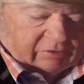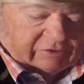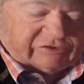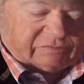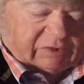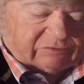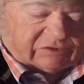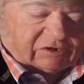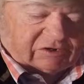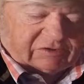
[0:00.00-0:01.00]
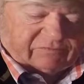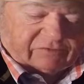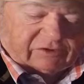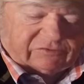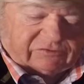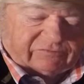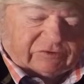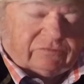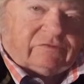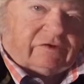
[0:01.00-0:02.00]
This is most likely for those of
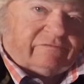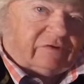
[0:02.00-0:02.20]
you that have